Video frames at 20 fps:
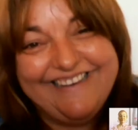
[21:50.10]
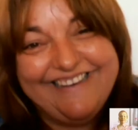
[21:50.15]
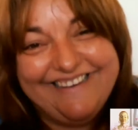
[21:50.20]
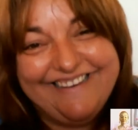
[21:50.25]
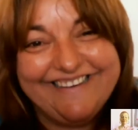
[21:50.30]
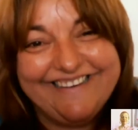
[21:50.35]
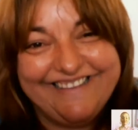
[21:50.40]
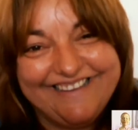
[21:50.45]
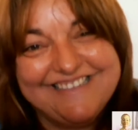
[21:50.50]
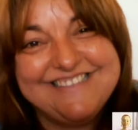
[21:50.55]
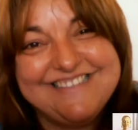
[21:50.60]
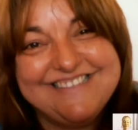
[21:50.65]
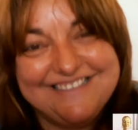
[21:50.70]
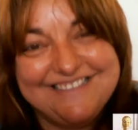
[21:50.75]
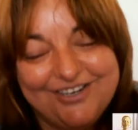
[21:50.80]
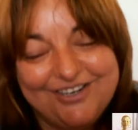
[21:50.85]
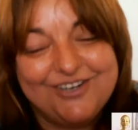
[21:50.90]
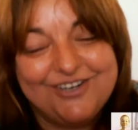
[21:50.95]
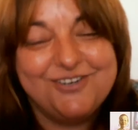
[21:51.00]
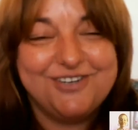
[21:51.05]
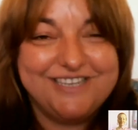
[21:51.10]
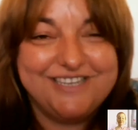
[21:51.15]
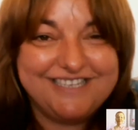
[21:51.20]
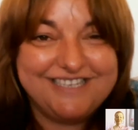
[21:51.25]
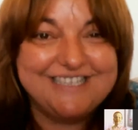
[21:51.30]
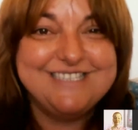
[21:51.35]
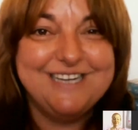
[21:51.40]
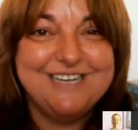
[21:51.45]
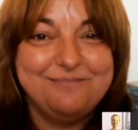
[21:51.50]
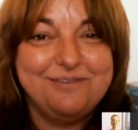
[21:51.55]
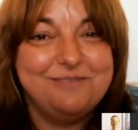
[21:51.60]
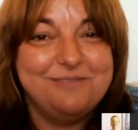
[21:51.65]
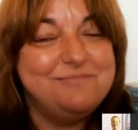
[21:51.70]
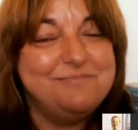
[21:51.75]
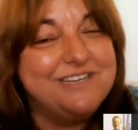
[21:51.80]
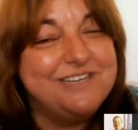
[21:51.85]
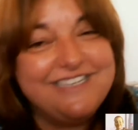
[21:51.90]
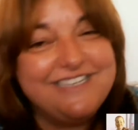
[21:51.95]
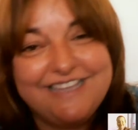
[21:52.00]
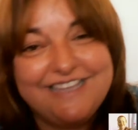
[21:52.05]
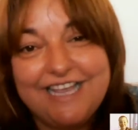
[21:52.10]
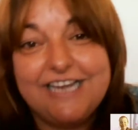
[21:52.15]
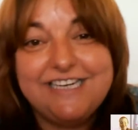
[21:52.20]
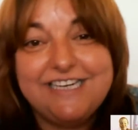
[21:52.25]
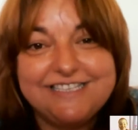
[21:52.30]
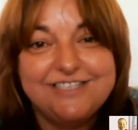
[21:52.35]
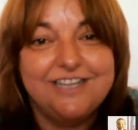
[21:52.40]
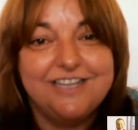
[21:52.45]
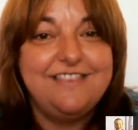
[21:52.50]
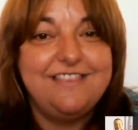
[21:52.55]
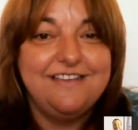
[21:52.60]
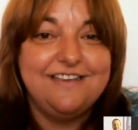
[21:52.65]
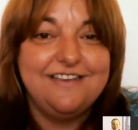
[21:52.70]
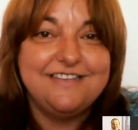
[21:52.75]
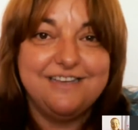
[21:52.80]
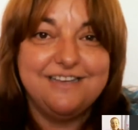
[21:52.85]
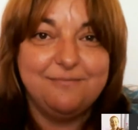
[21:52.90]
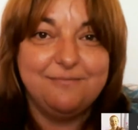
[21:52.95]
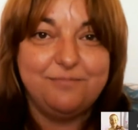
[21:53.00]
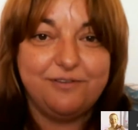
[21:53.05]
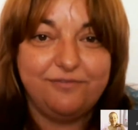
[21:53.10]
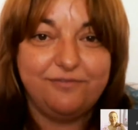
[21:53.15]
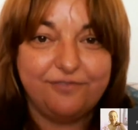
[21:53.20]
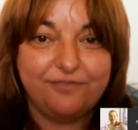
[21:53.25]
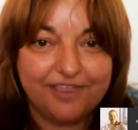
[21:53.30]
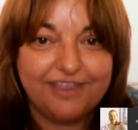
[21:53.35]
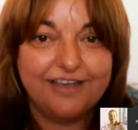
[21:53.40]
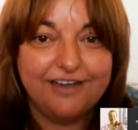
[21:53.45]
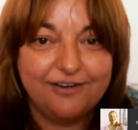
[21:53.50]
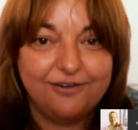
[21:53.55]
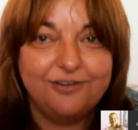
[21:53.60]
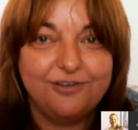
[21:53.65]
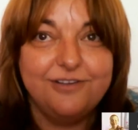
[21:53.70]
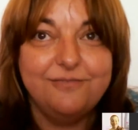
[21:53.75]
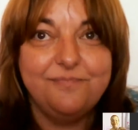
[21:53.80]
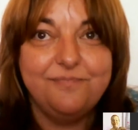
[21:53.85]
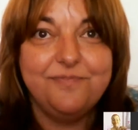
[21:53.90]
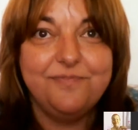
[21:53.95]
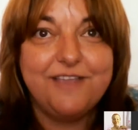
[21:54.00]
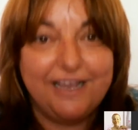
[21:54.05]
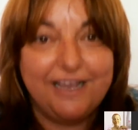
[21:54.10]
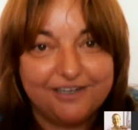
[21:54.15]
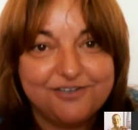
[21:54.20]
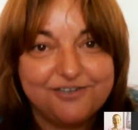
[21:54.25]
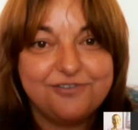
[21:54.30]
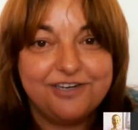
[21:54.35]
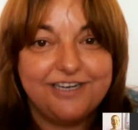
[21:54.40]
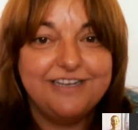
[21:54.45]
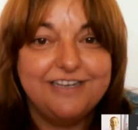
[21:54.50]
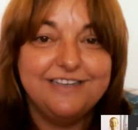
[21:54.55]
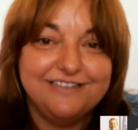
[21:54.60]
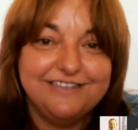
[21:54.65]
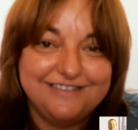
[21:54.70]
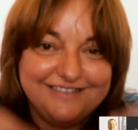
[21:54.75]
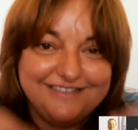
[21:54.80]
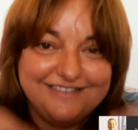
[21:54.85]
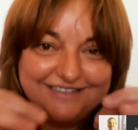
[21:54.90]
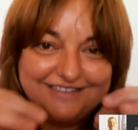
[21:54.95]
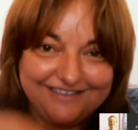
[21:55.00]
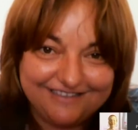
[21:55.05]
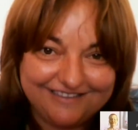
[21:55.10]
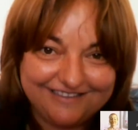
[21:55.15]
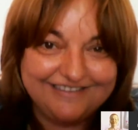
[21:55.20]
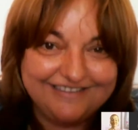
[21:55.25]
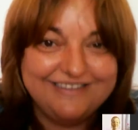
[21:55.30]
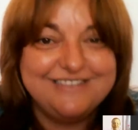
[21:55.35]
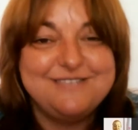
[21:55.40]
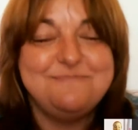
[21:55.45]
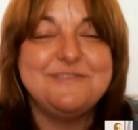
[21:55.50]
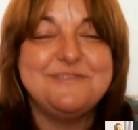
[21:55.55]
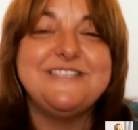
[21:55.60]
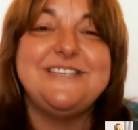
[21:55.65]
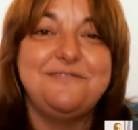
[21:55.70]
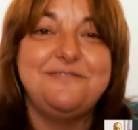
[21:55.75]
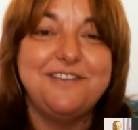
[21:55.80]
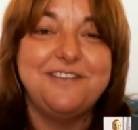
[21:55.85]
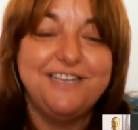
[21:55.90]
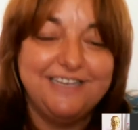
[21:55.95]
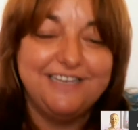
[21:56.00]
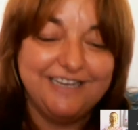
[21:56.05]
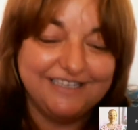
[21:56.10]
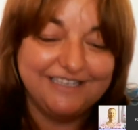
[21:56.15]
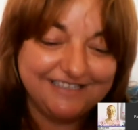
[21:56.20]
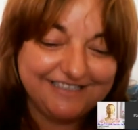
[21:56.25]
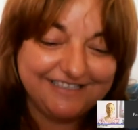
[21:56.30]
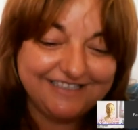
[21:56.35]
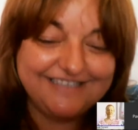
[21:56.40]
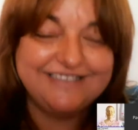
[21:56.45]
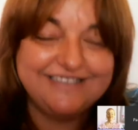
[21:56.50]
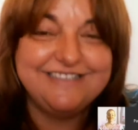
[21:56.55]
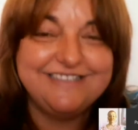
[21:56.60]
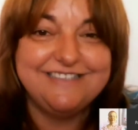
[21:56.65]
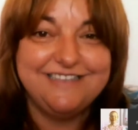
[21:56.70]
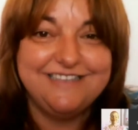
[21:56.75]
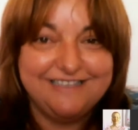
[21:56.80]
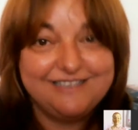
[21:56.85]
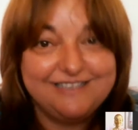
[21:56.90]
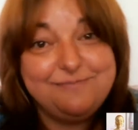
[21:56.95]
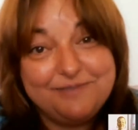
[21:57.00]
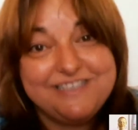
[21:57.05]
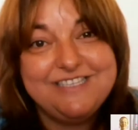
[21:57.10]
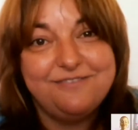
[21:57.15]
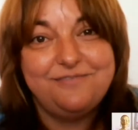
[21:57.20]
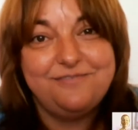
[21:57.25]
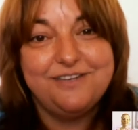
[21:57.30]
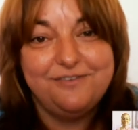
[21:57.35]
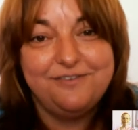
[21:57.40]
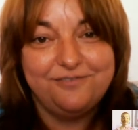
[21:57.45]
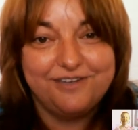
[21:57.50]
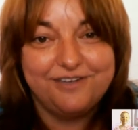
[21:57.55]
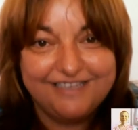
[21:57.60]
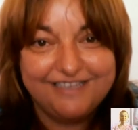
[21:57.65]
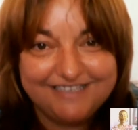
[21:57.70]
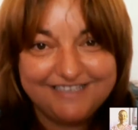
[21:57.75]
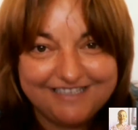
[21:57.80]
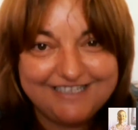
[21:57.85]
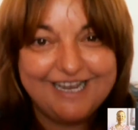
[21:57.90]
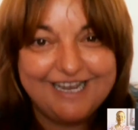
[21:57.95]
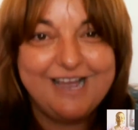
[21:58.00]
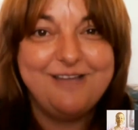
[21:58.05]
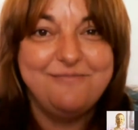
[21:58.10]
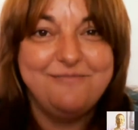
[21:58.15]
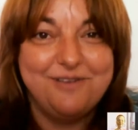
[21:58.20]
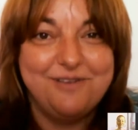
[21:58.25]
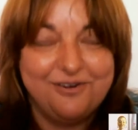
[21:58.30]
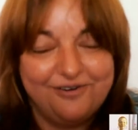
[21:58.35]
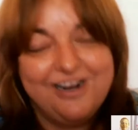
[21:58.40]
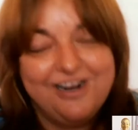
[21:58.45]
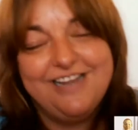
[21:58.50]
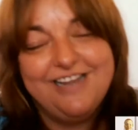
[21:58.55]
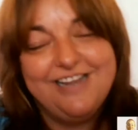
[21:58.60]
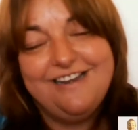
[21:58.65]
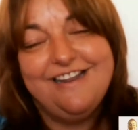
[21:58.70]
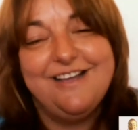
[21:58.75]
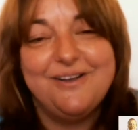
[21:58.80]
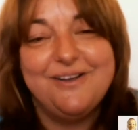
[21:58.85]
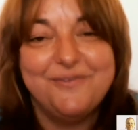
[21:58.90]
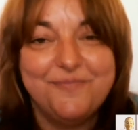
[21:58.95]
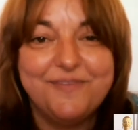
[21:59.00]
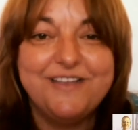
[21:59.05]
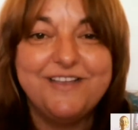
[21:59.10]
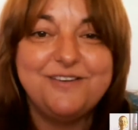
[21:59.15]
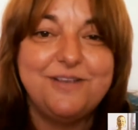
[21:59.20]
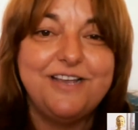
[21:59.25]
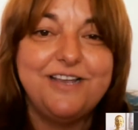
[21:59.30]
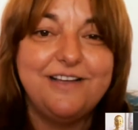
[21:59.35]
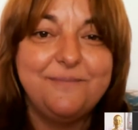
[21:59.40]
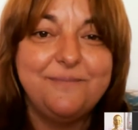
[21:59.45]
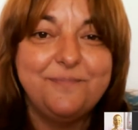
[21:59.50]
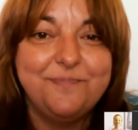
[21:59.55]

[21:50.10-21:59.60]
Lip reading: in this concrete example. But that is not the example for the whole country. It's specific, and it's specific for this time right now that we are.